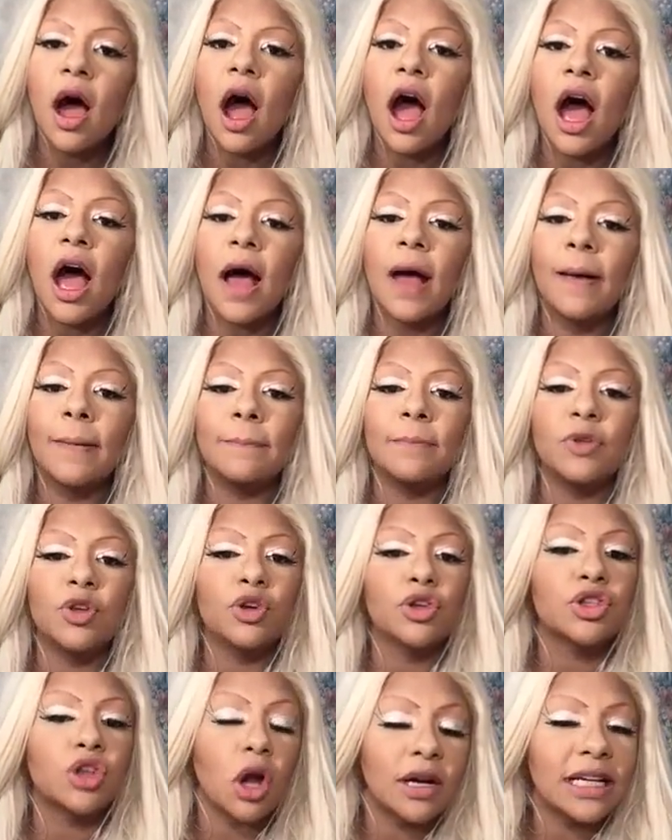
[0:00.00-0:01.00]

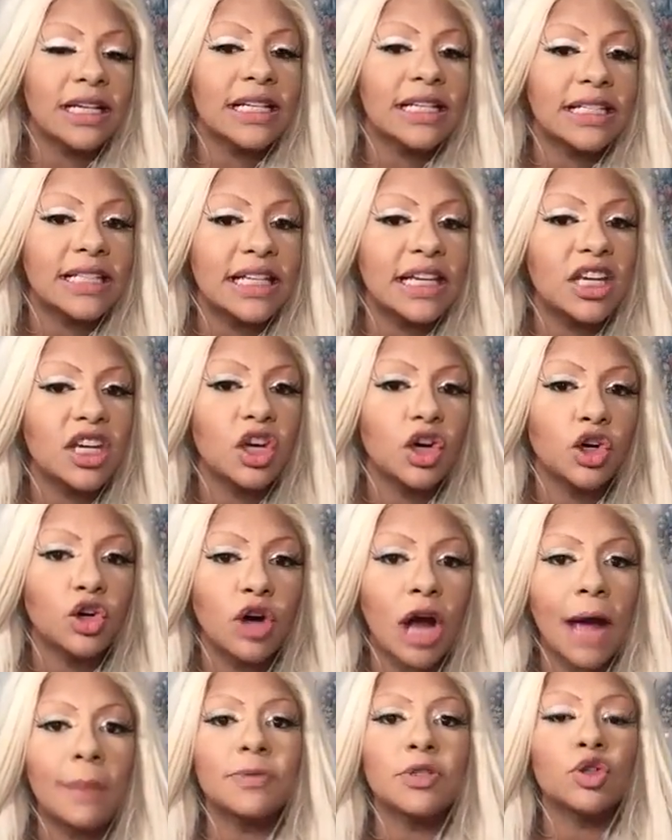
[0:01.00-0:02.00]
You're starting to see your
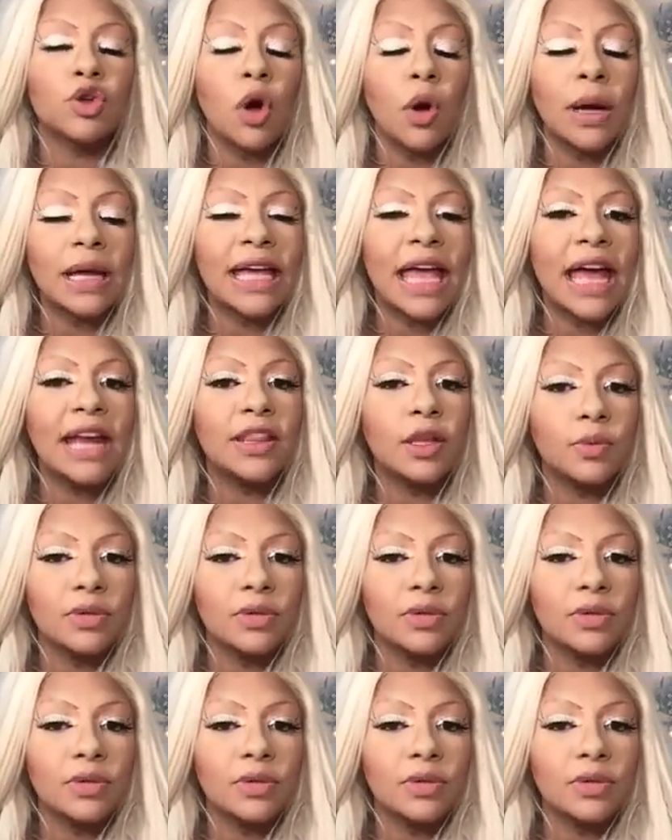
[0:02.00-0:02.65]
crops grow again.